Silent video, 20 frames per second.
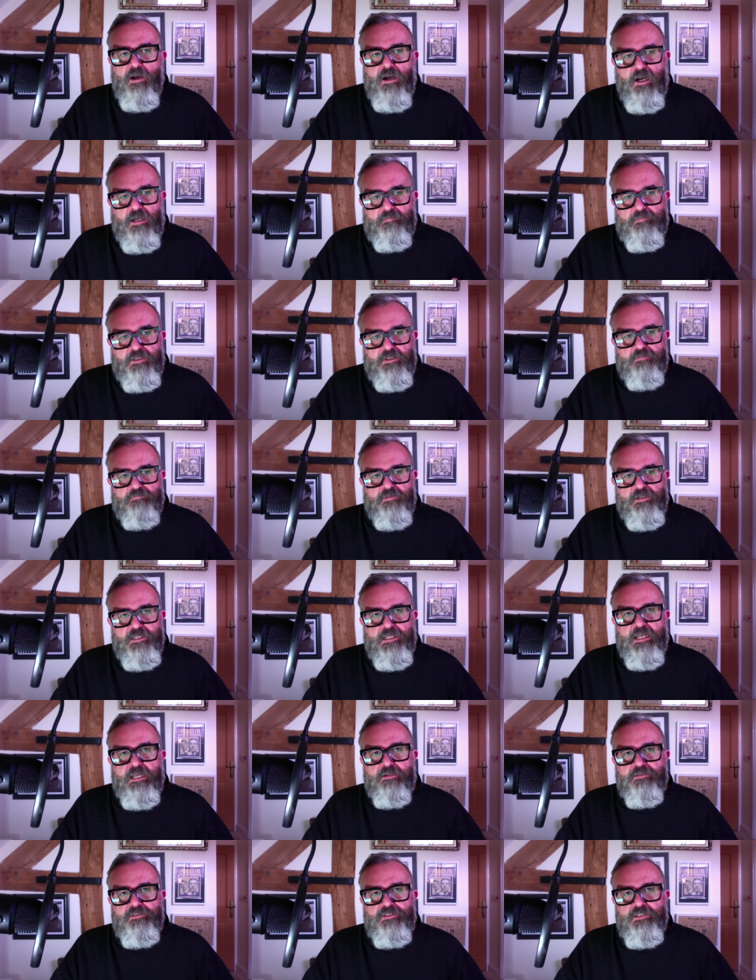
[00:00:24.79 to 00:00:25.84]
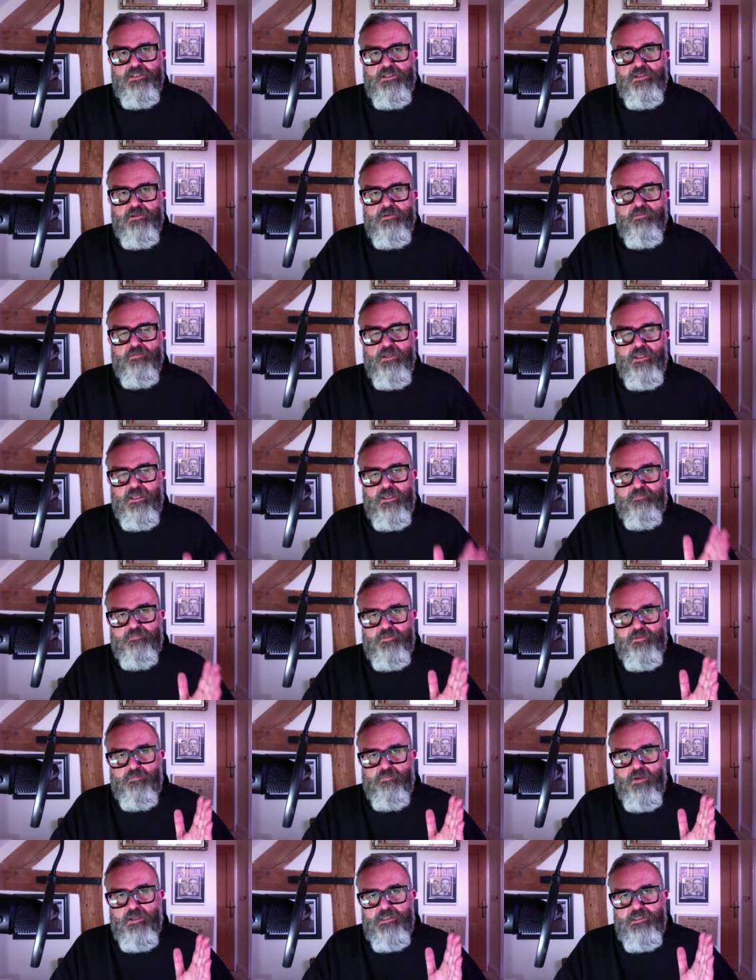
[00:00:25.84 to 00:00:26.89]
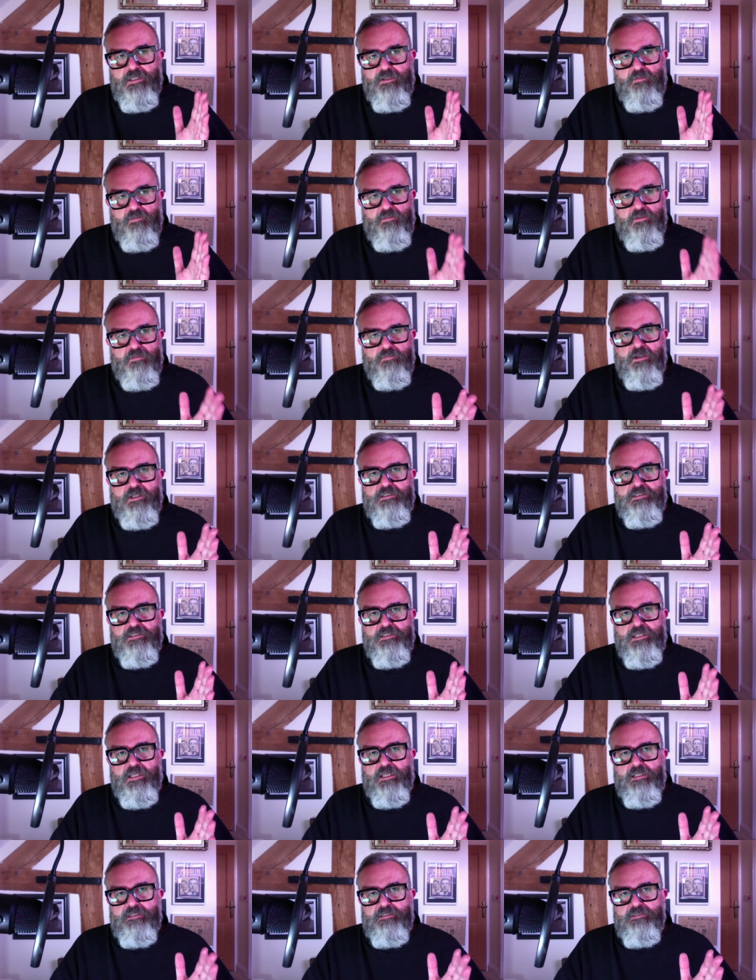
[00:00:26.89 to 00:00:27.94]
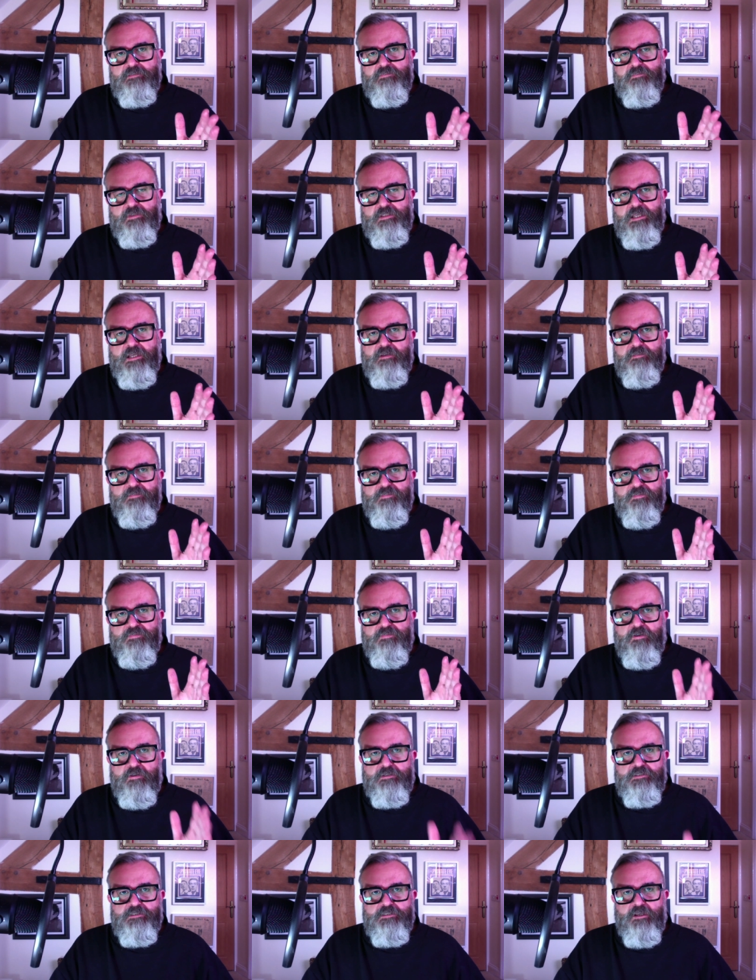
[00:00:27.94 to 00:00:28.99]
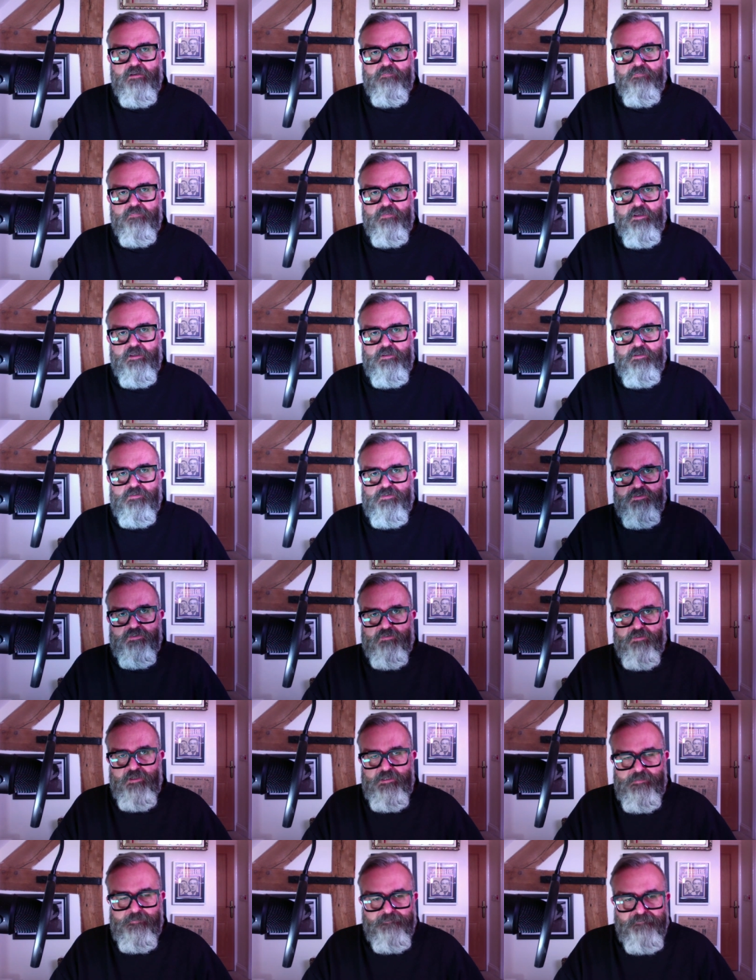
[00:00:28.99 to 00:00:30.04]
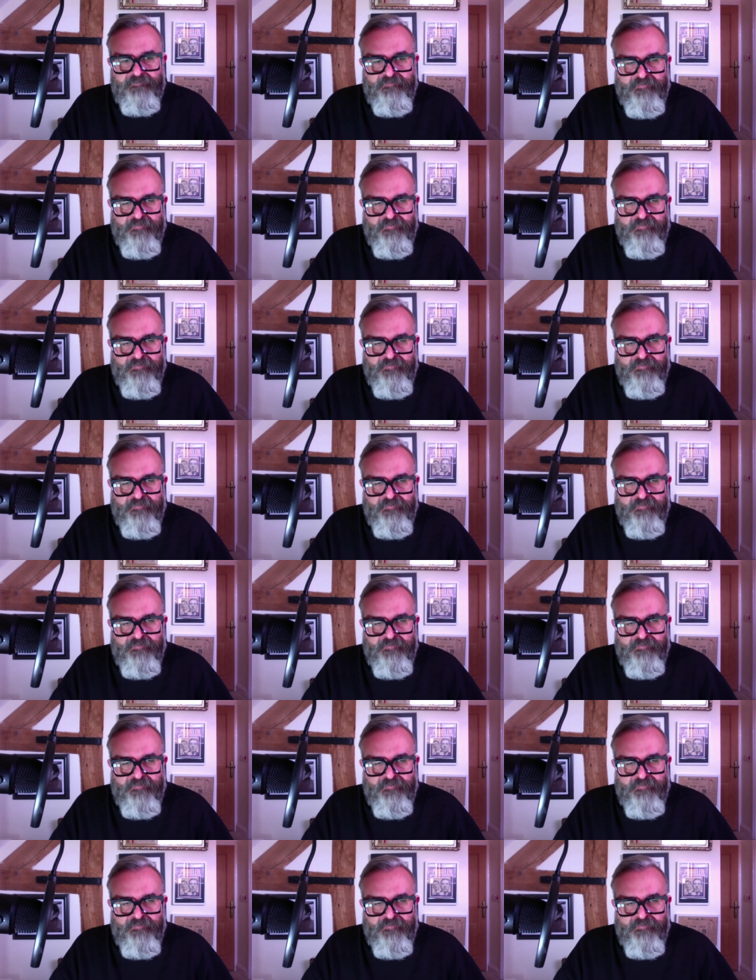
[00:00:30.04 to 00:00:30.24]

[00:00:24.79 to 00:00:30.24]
I'm going to read it out to you. If you make it all the way to the end without throwing stuff at your screen